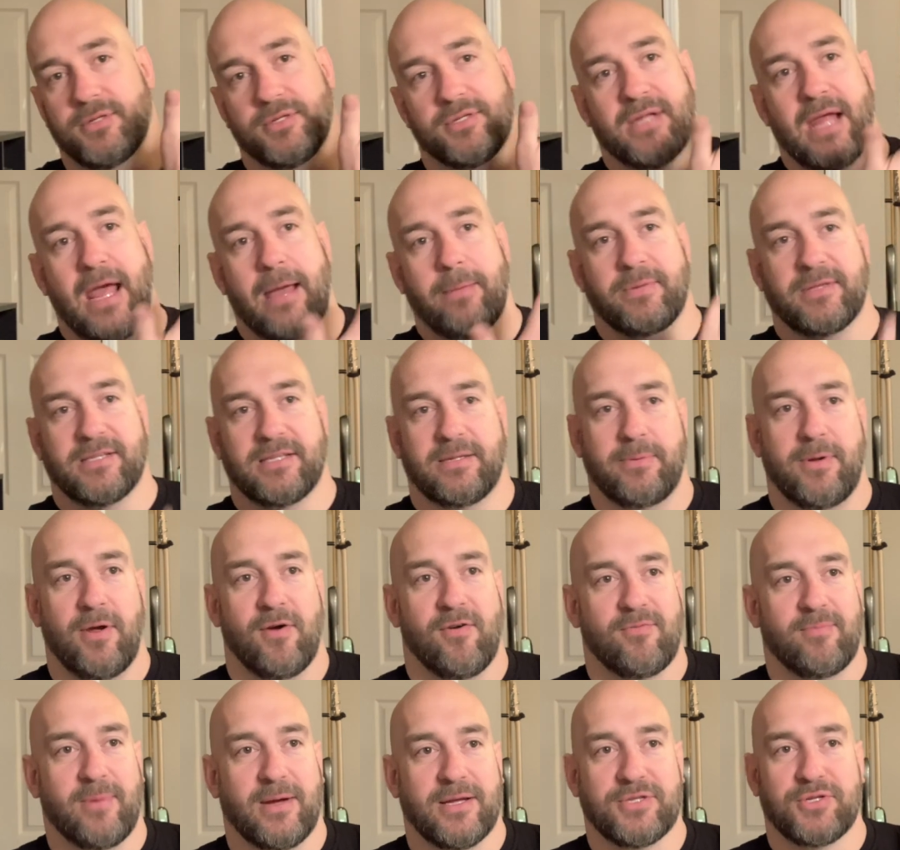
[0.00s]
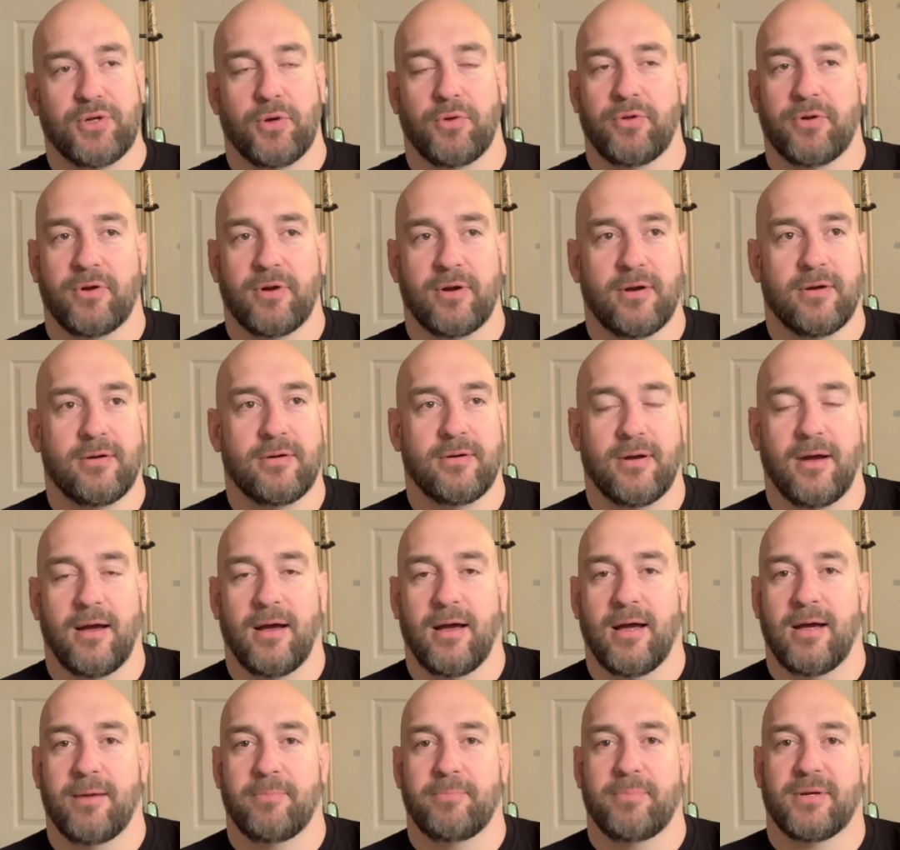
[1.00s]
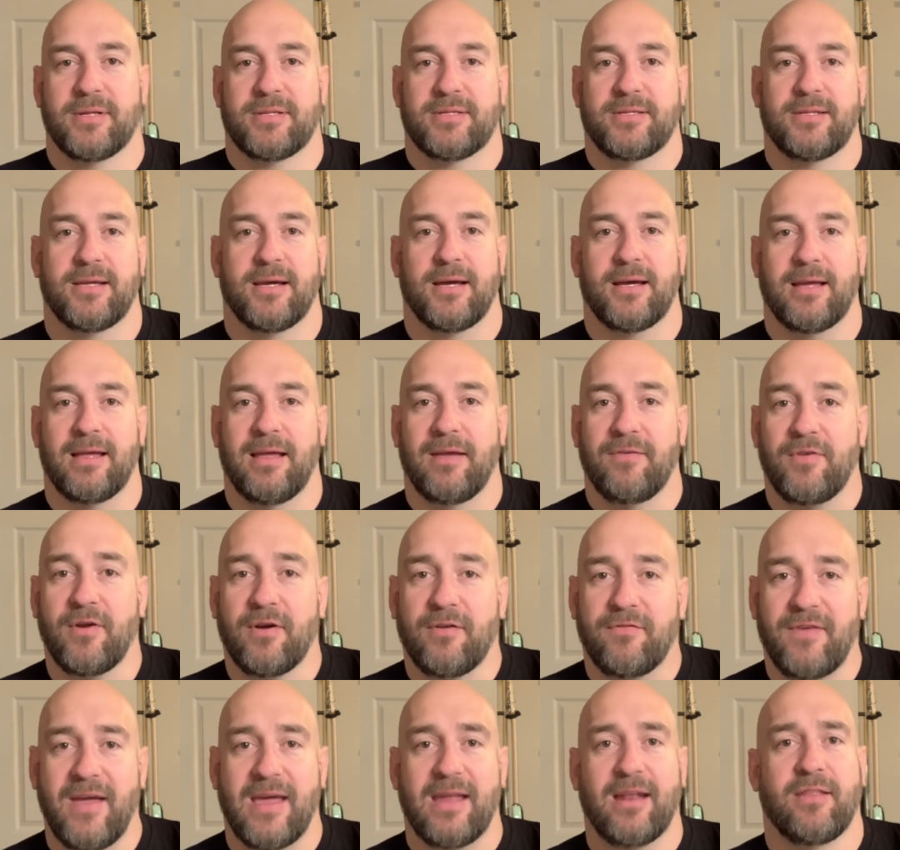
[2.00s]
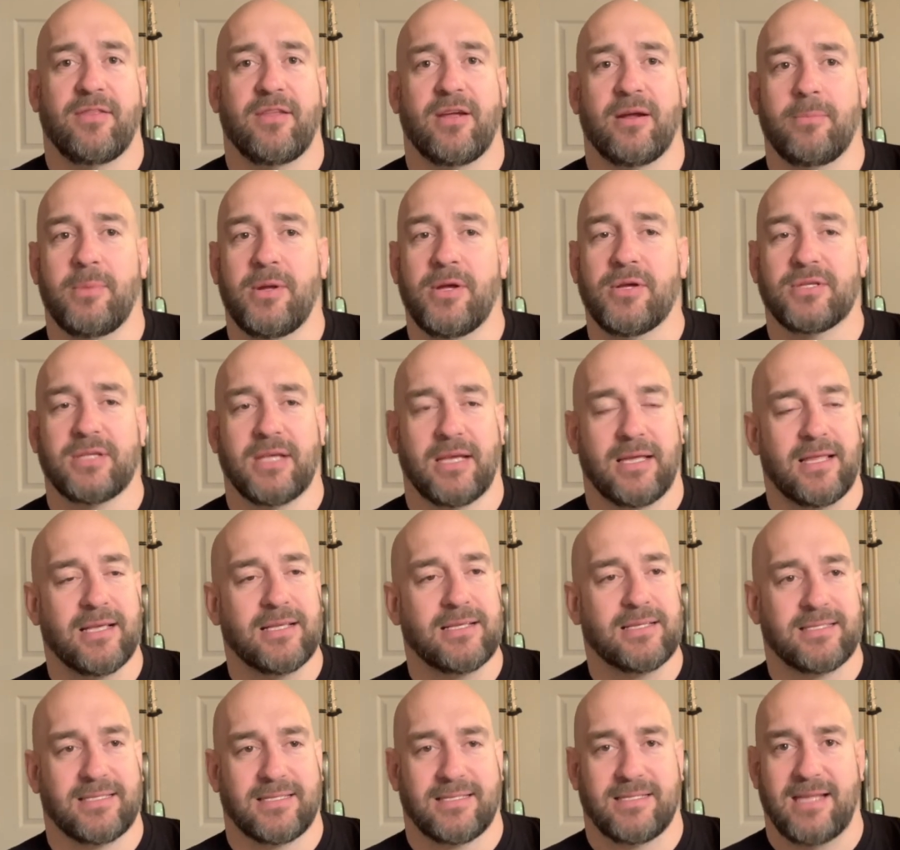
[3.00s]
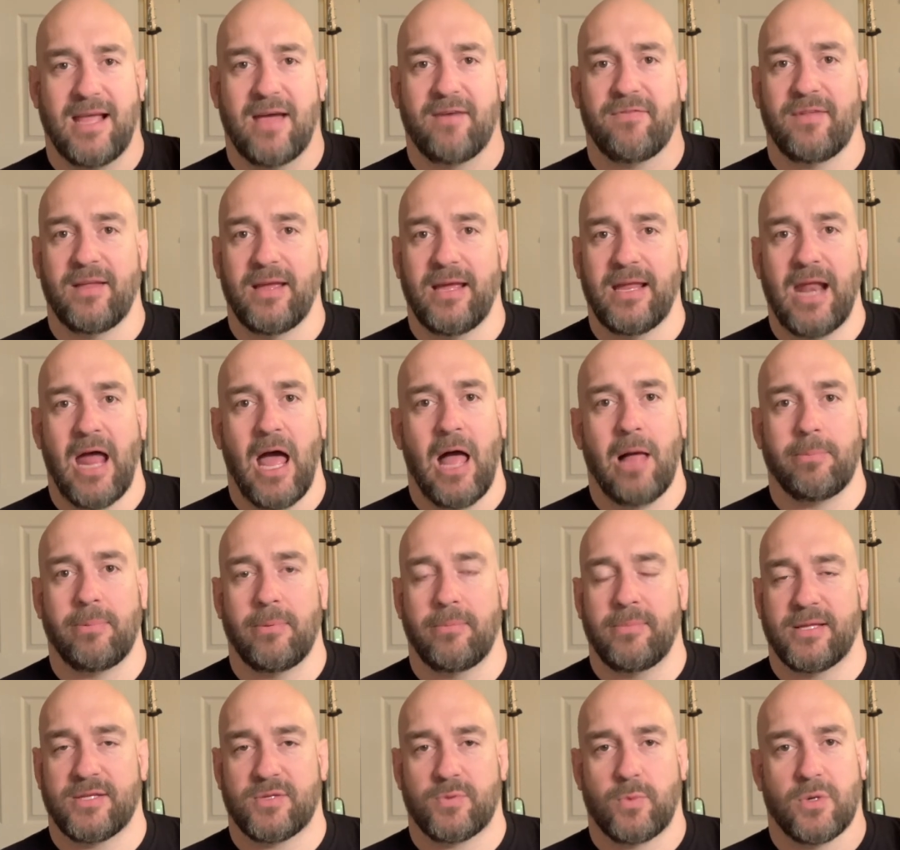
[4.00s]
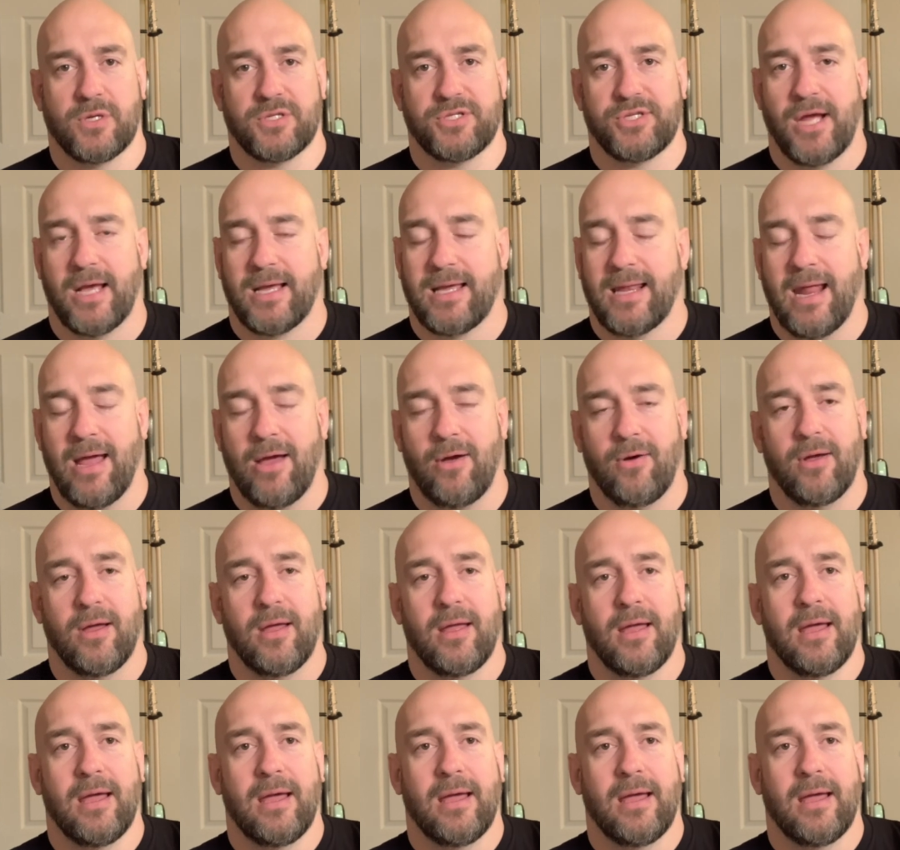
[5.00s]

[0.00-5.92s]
just happens to be over my shoulder, uh, but uh, if you're a fan of their music, this is definitely an album that's worth checking out.